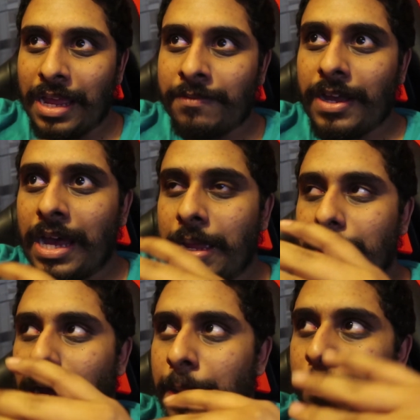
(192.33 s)

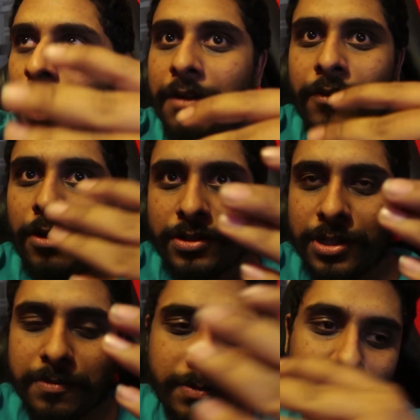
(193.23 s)
I applied for a lot of
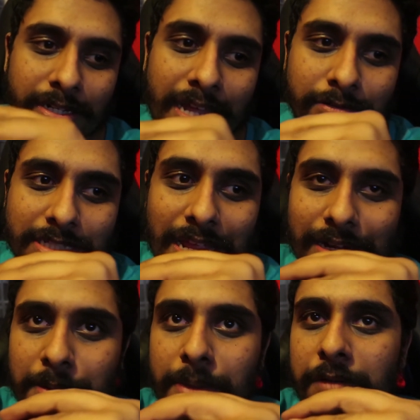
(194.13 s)
jobs, but that was
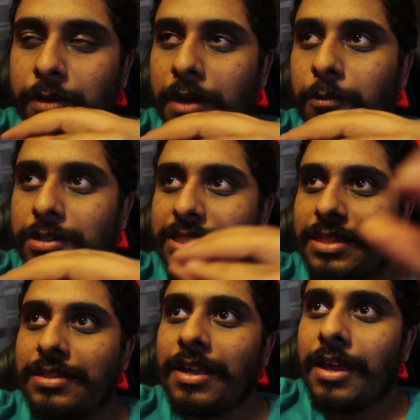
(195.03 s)
like the main one I
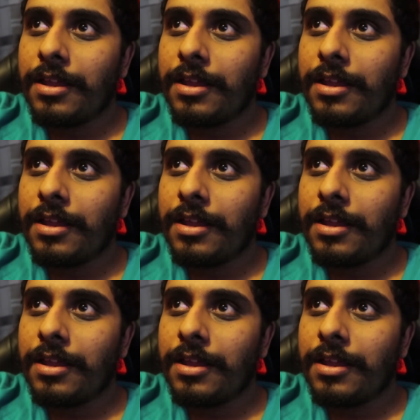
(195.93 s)
wanted,